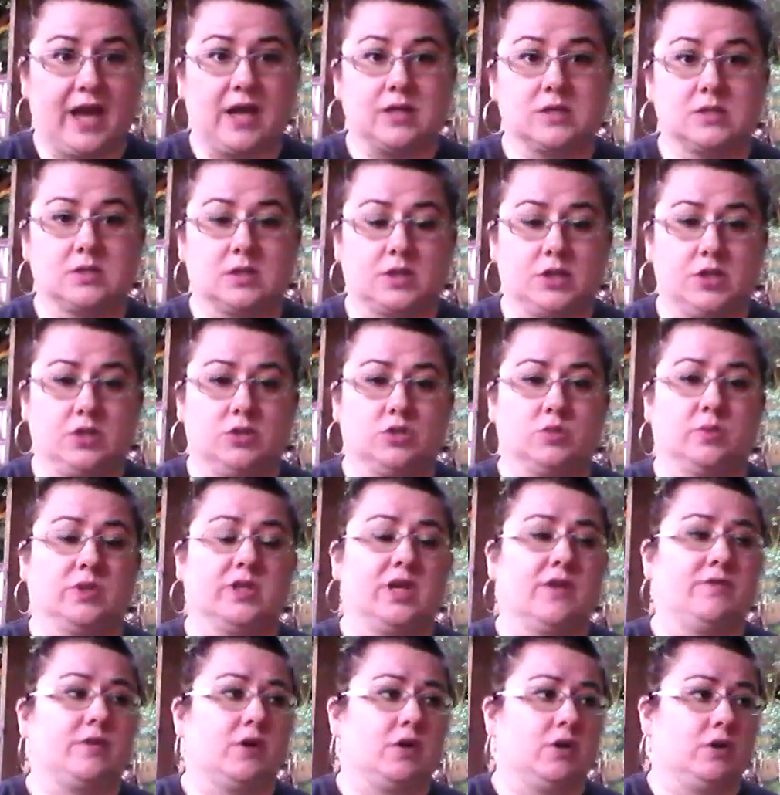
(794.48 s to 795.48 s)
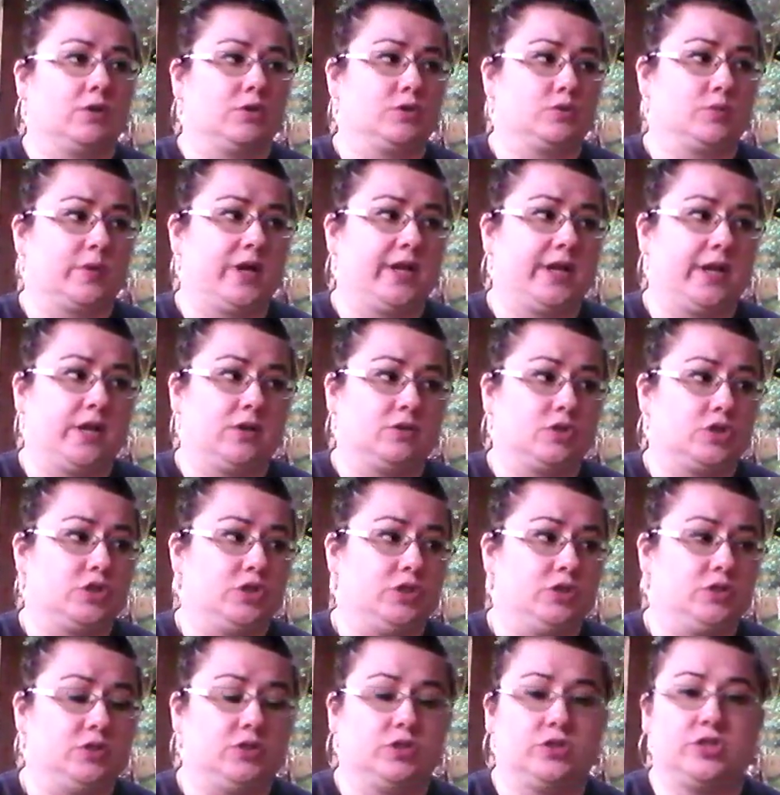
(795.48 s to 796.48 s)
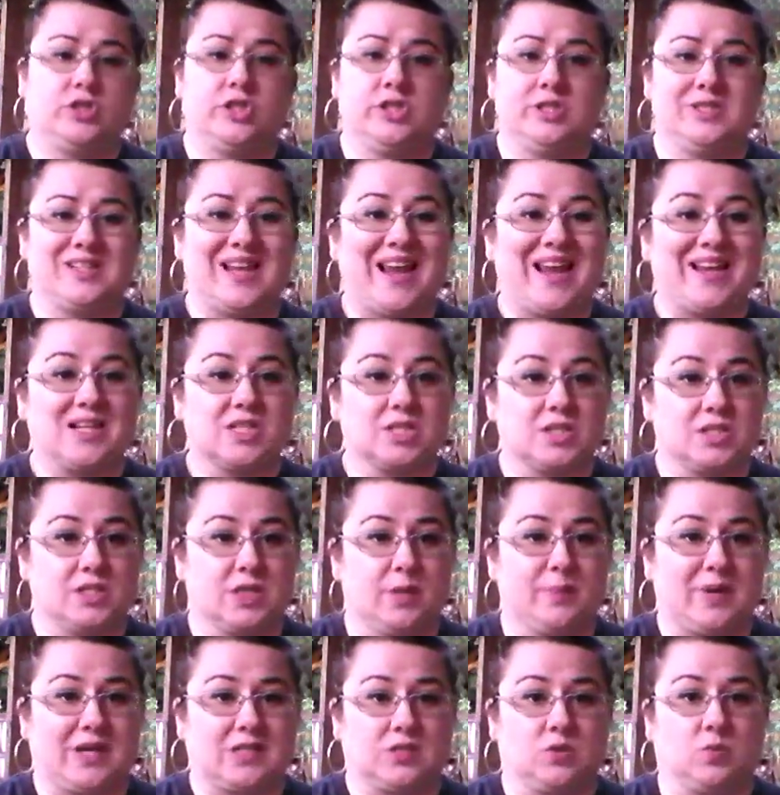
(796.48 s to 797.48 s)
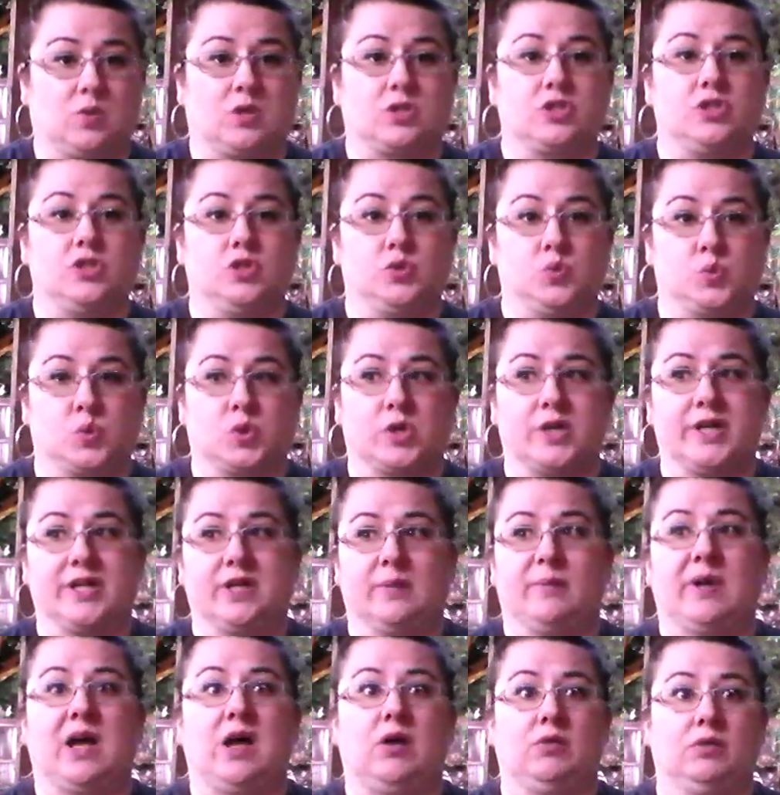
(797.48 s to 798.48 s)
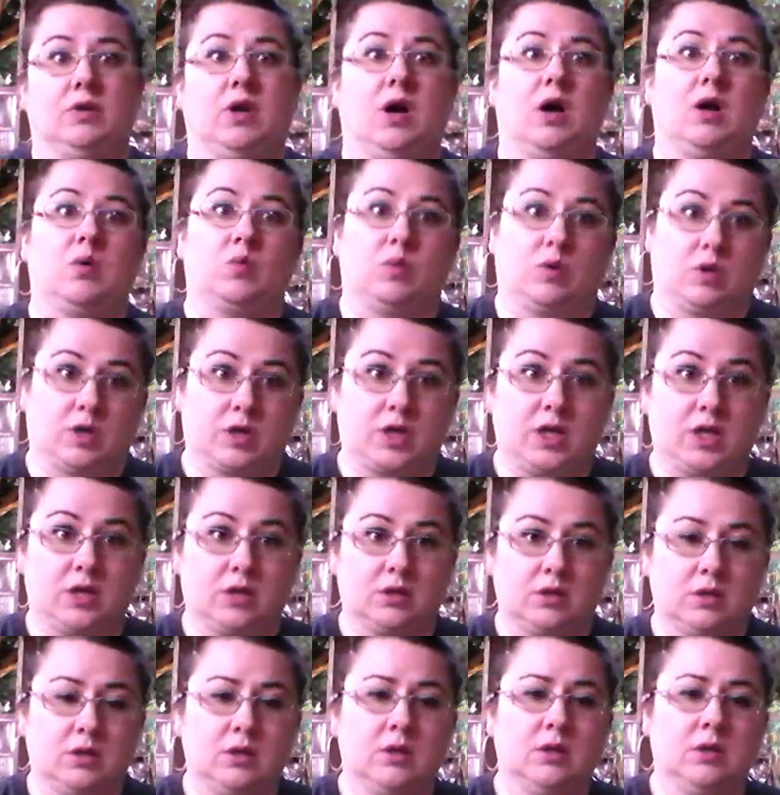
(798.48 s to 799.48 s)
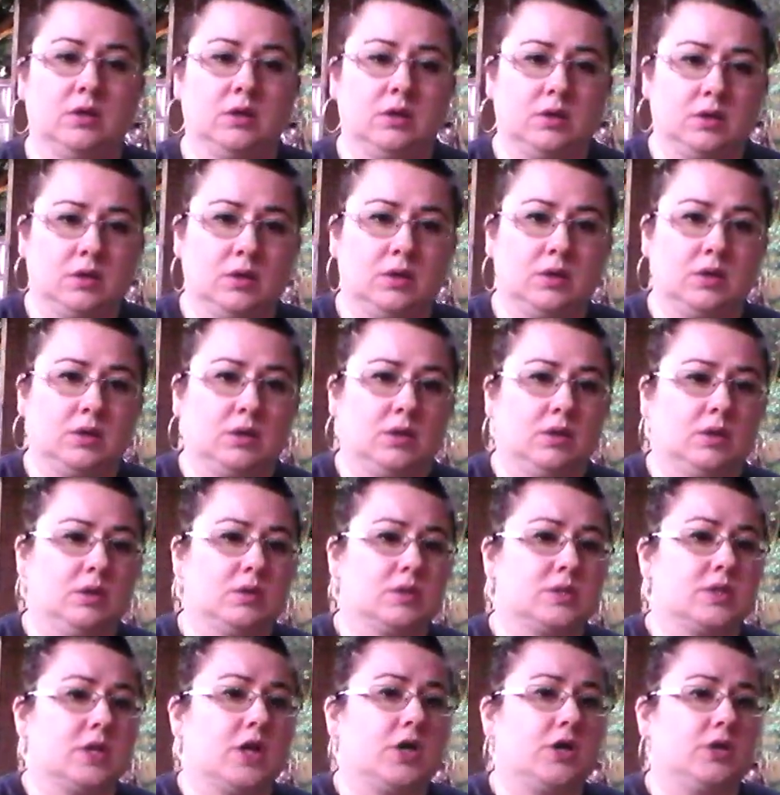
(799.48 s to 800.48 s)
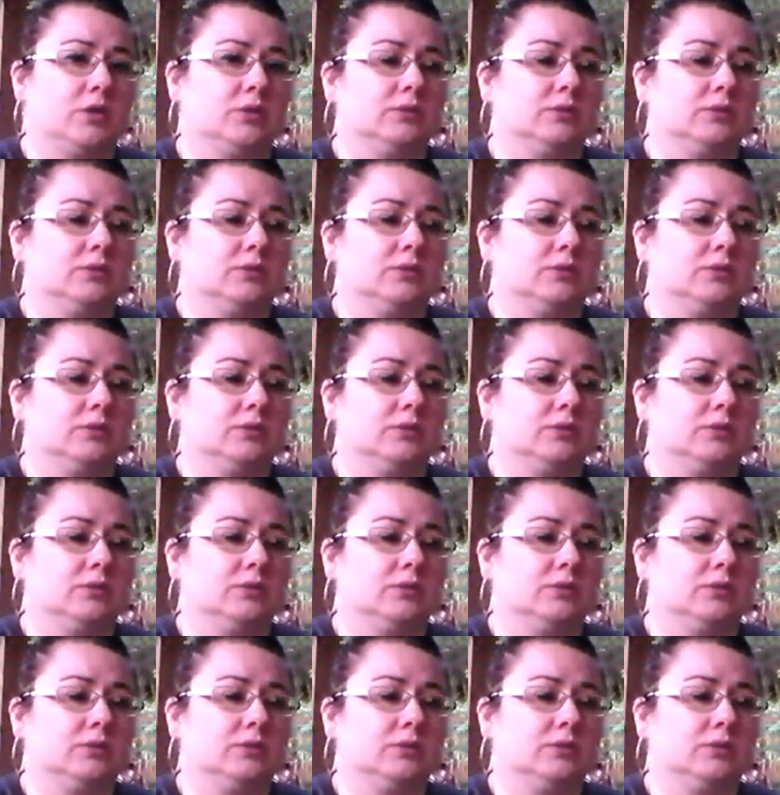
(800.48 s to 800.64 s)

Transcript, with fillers: that's a huge relief for her because right now she's she's anxious to get back to work. She's worried about not working. So